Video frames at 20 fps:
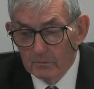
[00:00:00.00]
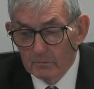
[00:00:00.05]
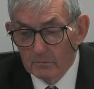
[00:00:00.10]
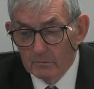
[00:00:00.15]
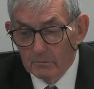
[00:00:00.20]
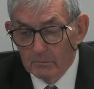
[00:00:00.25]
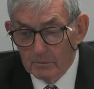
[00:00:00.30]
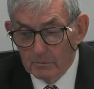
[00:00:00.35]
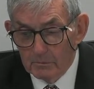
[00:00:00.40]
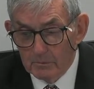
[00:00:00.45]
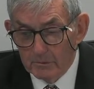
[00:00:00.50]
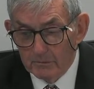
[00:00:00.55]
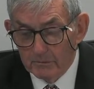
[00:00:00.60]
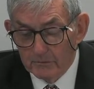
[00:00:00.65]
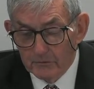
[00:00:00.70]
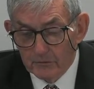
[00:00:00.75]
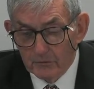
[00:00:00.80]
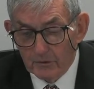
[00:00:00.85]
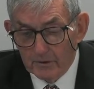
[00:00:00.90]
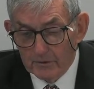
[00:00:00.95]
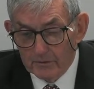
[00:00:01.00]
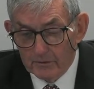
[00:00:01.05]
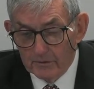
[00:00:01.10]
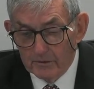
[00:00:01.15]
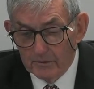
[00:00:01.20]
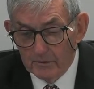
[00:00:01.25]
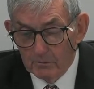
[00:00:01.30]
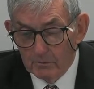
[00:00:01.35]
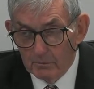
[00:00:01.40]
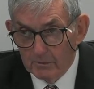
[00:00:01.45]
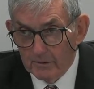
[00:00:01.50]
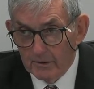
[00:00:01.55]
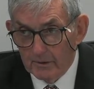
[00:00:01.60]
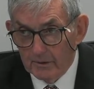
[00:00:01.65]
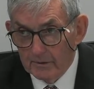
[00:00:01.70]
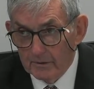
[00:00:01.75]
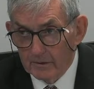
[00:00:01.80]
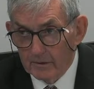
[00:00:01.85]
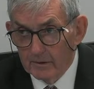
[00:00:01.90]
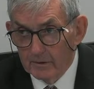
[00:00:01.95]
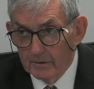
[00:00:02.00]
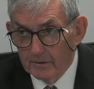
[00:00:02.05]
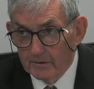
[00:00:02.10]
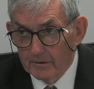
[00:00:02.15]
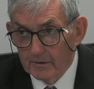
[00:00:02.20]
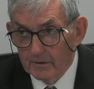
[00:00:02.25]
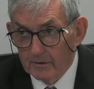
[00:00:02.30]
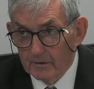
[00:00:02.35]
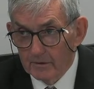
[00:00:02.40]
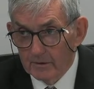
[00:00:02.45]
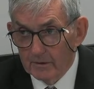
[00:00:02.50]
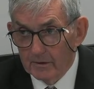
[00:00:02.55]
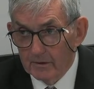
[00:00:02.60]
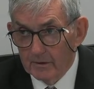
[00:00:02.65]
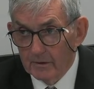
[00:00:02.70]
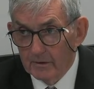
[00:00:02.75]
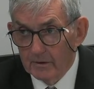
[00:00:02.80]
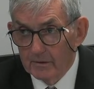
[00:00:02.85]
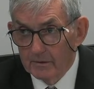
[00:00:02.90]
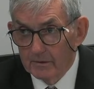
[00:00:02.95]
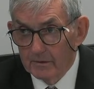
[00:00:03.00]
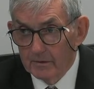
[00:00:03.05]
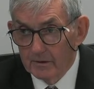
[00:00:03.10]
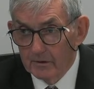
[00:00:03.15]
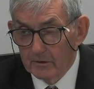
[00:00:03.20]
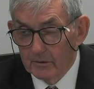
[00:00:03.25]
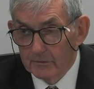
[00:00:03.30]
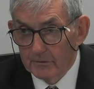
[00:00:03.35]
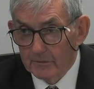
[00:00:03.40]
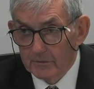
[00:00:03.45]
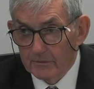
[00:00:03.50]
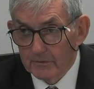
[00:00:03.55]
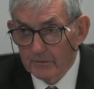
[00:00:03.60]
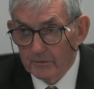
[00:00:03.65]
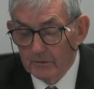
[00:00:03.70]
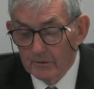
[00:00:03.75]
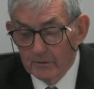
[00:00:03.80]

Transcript: we would have tried to deal with that internally in the office.